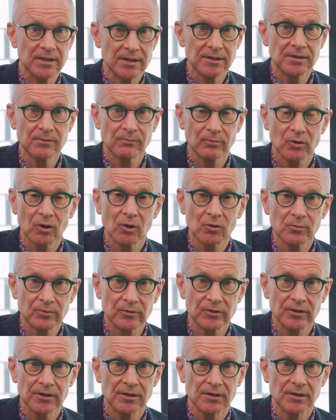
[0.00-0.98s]

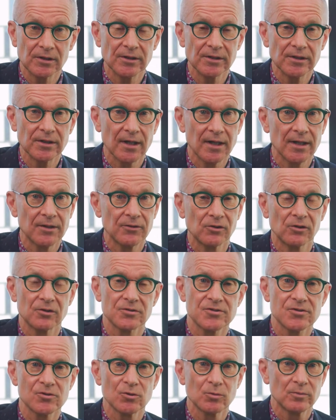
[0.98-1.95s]
inappropriately and not
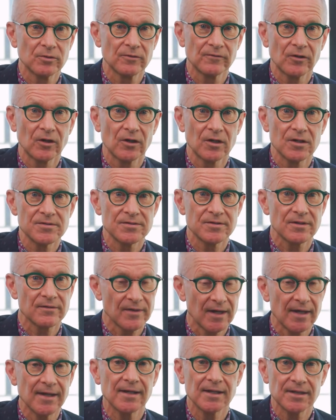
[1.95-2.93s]
supervised,
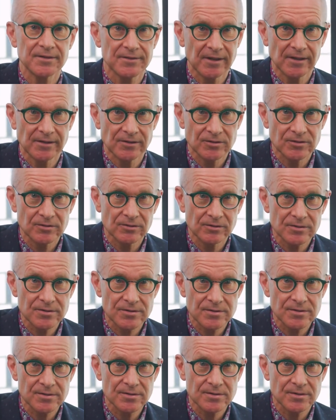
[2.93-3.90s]
they are
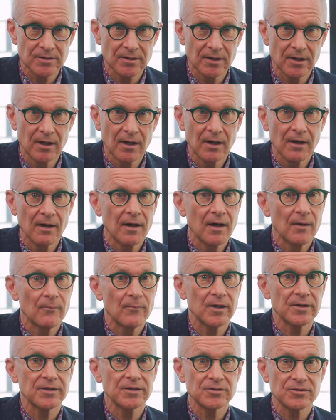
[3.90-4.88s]
dangerous.
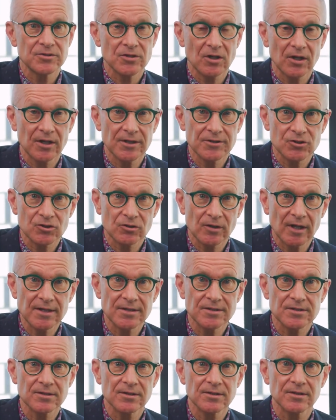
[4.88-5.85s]
But in
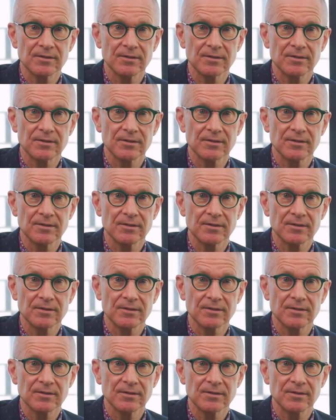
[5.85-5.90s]
titrated